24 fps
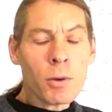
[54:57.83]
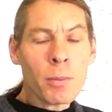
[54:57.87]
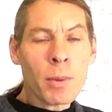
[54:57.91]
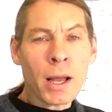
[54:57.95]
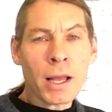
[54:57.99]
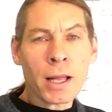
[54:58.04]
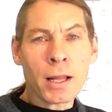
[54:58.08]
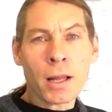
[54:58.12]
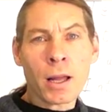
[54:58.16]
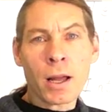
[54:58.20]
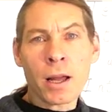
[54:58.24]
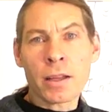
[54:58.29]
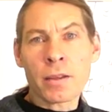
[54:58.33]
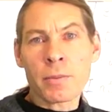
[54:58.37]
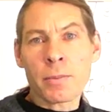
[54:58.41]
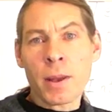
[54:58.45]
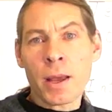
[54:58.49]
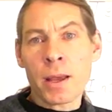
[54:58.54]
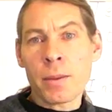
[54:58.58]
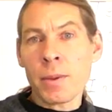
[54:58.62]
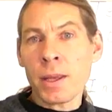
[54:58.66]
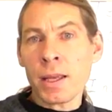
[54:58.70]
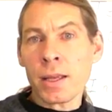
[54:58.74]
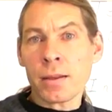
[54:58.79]
clients
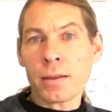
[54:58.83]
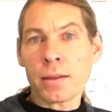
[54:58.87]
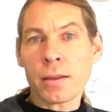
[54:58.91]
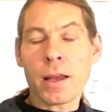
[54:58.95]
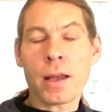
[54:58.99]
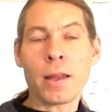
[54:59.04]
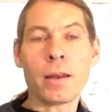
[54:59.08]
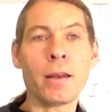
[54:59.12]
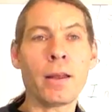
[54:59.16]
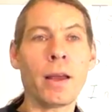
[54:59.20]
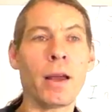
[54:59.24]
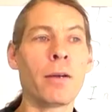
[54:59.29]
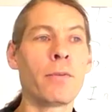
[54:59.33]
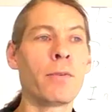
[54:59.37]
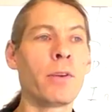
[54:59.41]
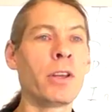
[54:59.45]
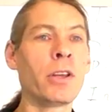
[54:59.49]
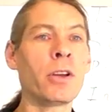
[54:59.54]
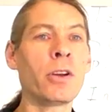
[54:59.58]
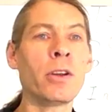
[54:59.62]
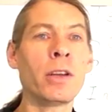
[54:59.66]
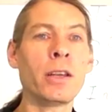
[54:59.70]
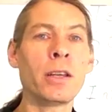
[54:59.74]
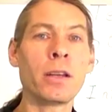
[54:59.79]
pay me. And every
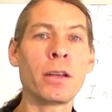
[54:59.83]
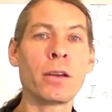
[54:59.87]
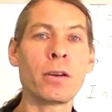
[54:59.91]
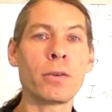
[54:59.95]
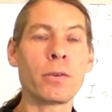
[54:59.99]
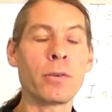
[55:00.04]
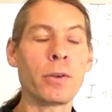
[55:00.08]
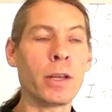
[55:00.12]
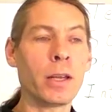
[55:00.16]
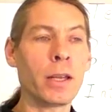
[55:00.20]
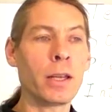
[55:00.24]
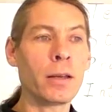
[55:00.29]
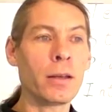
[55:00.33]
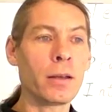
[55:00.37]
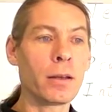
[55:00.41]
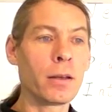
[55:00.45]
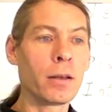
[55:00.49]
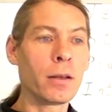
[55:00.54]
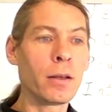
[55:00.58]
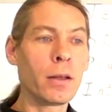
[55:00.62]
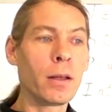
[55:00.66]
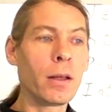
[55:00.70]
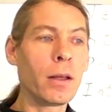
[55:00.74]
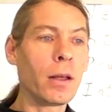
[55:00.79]
year he'd get a reading
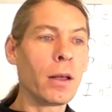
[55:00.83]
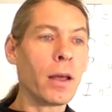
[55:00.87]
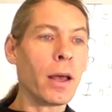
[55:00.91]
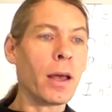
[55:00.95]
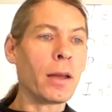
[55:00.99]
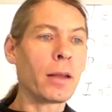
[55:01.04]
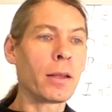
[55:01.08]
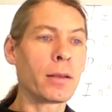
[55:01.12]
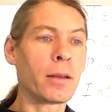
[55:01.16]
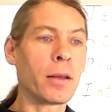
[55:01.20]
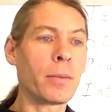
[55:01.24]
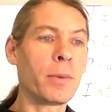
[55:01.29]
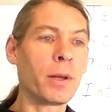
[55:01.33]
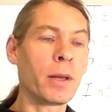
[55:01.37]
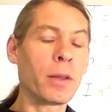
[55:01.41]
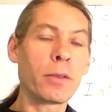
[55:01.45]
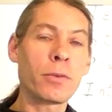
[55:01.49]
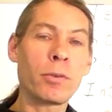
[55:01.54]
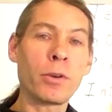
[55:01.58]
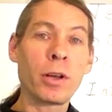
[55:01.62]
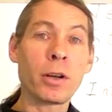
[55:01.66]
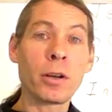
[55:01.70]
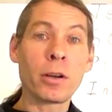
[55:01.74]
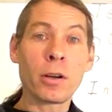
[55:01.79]
and send me a
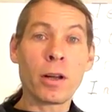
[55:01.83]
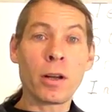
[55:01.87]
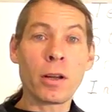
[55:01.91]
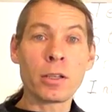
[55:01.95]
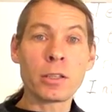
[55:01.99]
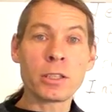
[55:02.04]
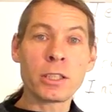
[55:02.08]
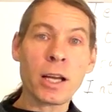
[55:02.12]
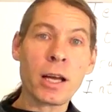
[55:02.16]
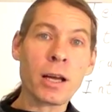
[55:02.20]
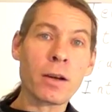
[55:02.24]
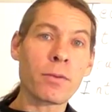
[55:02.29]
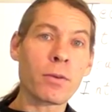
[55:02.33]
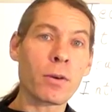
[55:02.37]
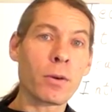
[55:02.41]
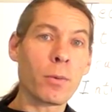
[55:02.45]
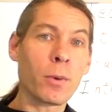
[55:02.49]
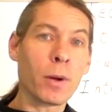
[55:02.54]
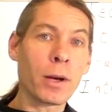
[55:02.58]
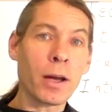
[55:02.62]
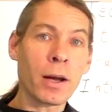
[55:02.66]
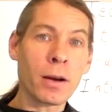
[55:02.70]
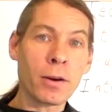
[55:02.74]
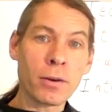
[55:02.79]
$300 check for a
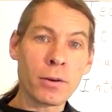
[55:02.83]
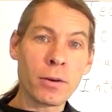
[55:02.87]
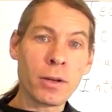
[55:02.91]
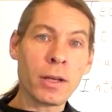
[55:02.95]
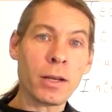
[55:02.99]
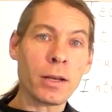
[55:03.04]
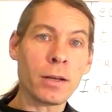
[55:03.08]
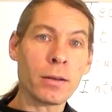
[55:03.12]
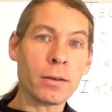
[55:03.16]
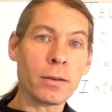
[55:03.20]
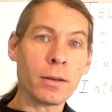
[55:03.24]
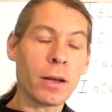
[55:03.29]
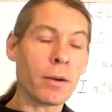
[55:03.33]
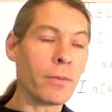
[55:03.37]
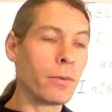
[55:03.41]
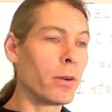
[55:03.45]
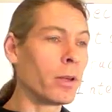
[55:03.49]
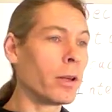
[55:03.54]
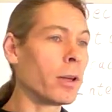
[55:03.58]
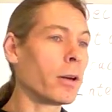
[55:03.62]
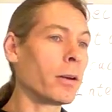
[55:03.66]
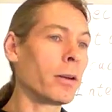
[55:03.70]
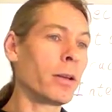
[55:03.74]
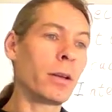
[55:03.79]
1 hour reading. Every
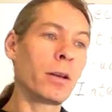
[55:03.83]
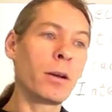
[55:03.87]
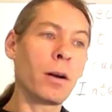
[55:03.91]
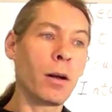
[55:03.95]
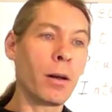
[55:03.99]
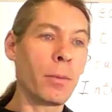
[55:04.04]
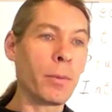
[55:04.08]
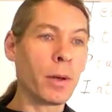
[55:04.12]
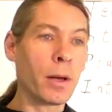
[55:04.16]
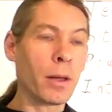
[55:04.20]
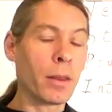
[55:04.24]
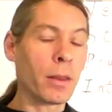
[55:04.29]
year he'd call me